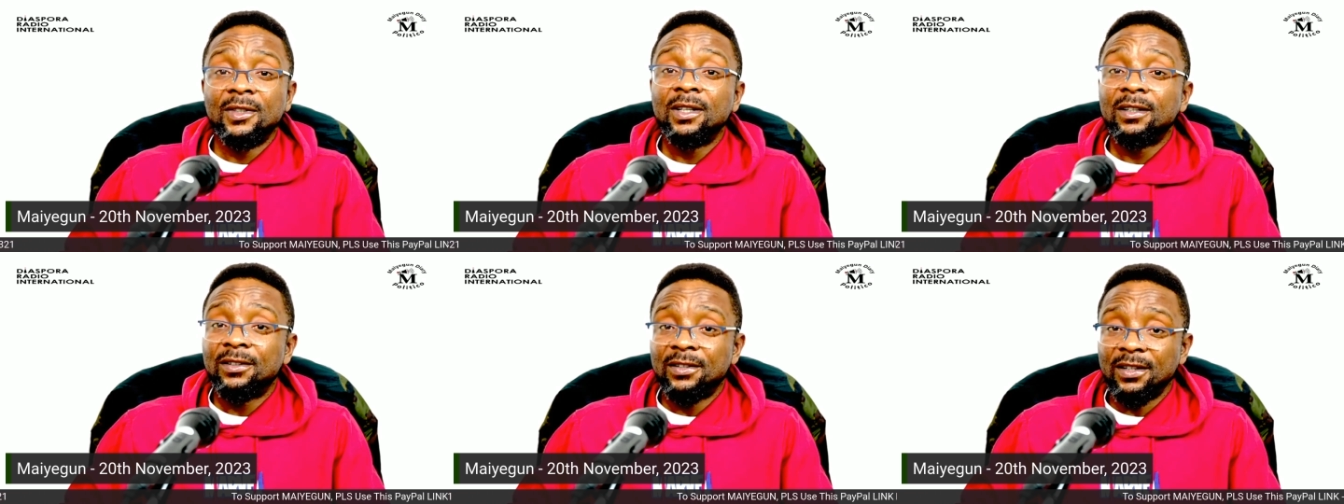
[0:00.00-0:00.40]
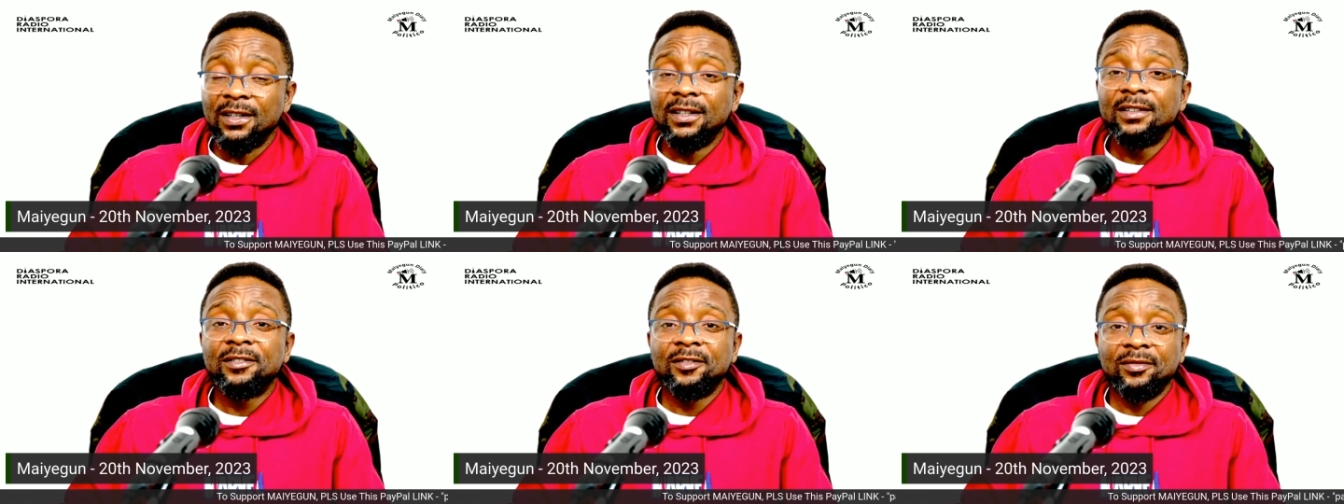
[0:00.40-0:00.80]
Even I
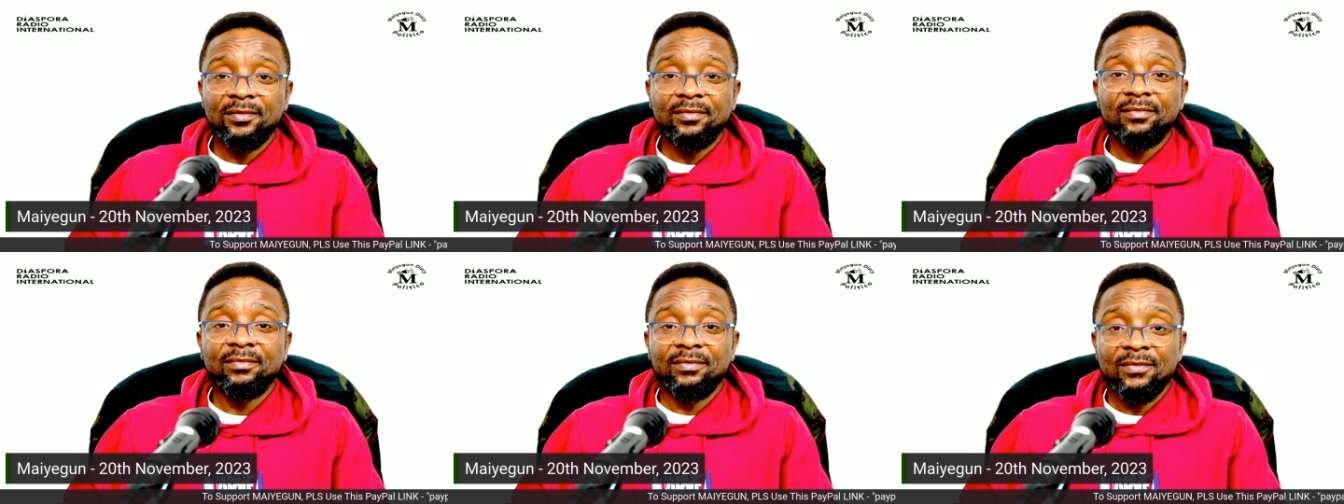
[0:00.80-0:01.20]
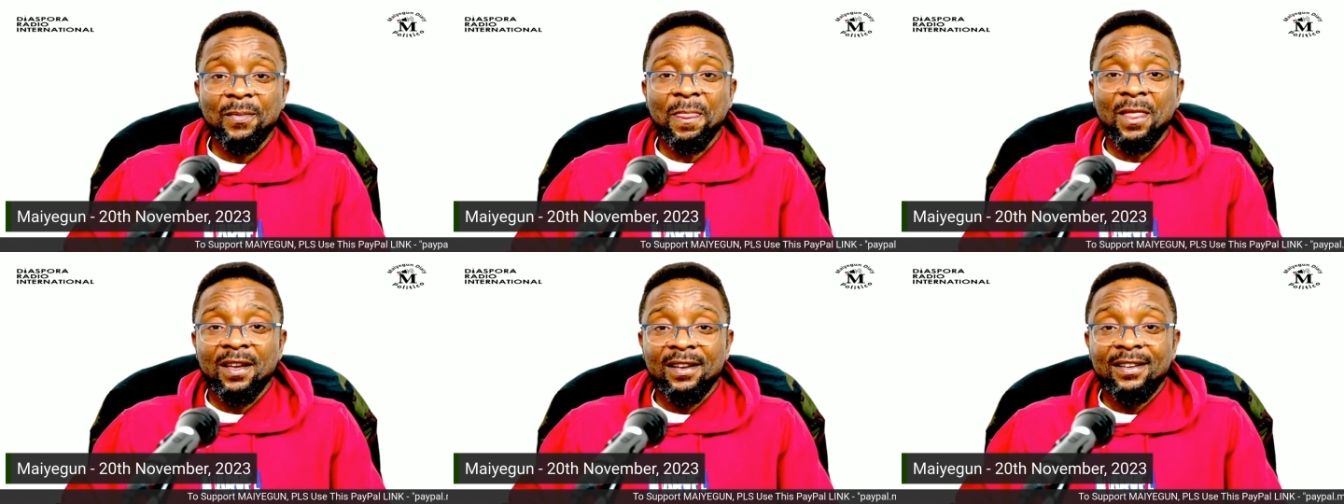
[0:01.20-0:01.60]
discussed it with
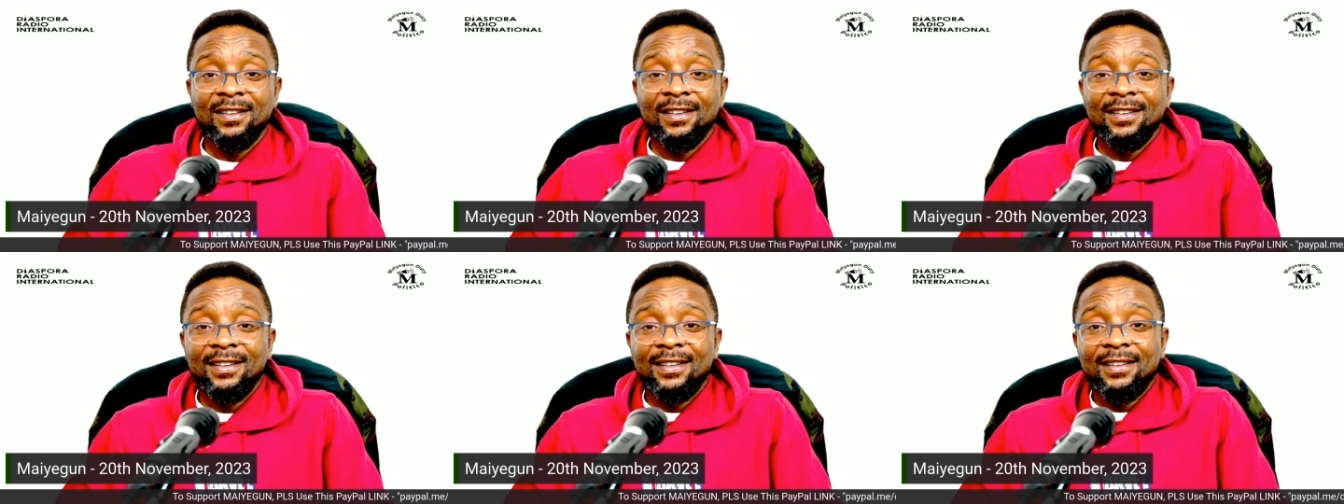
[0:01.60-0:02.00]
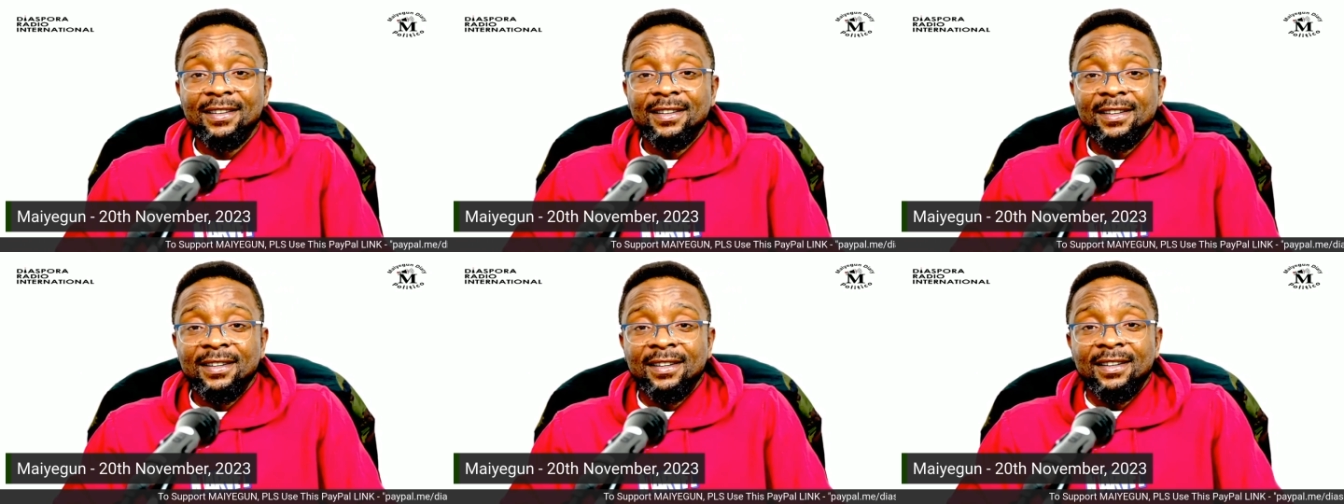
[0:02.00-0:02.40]
most of my
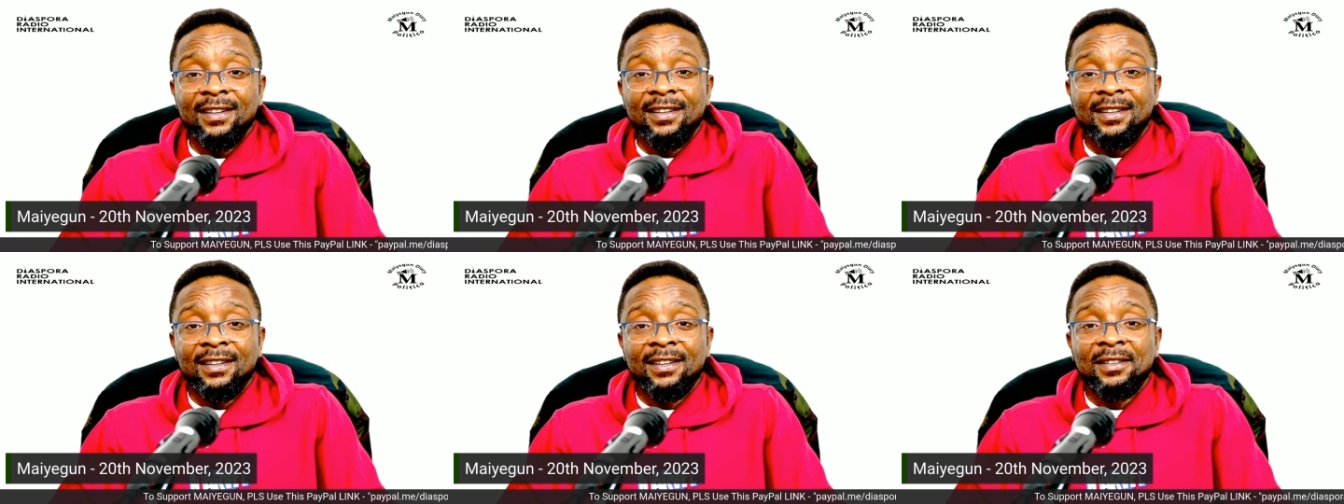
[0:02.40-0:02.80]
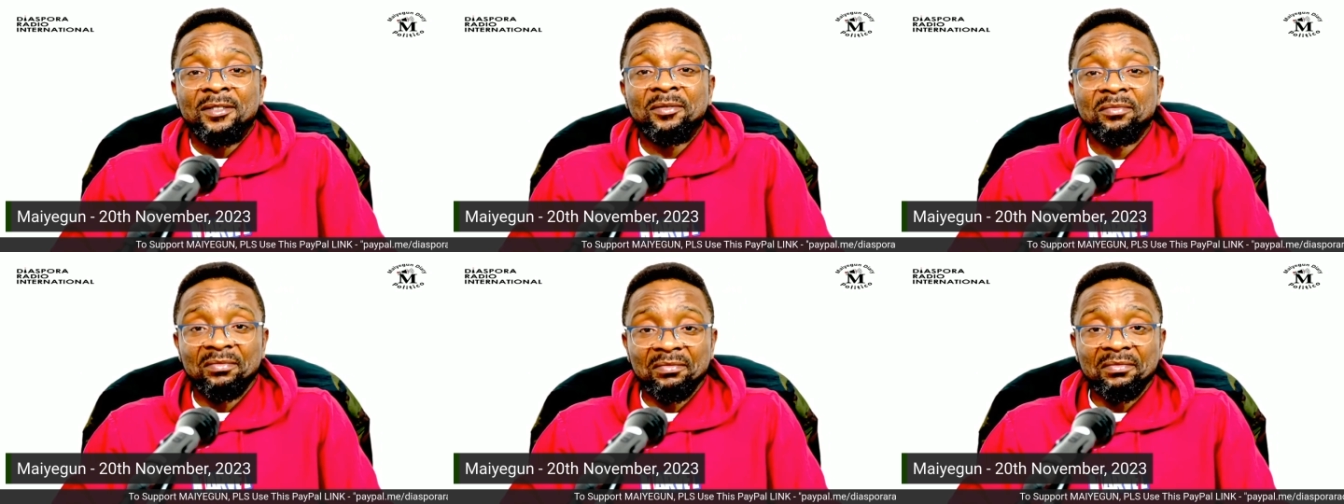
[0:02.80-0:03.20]
friends, but
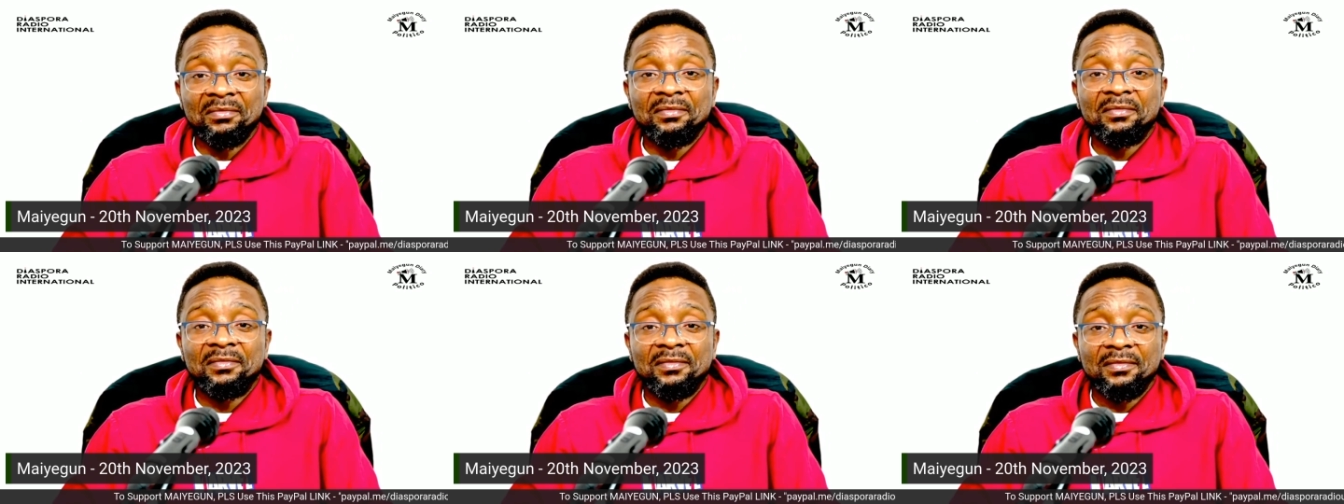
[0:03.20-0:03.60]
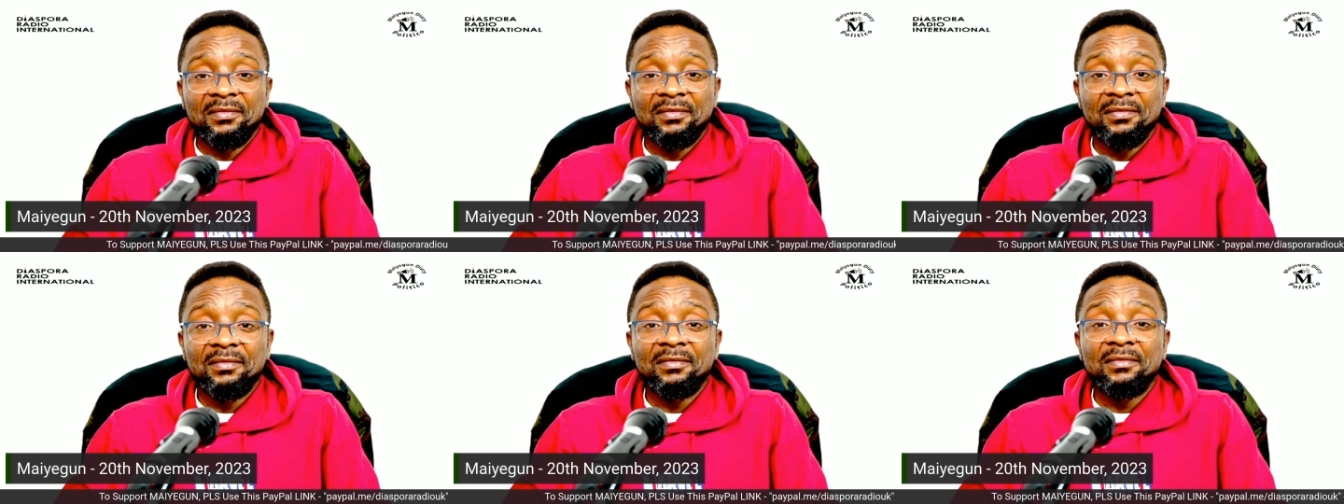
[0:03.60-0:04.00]
they will